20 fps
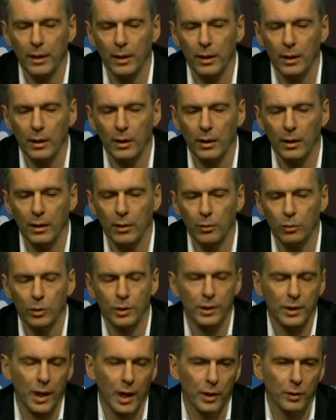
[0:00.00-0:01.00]
uh,
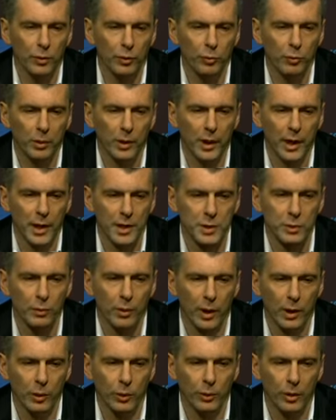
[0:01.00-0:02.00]
what kind of players
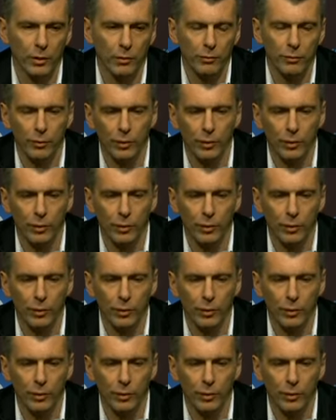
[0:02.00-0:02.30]
we're looking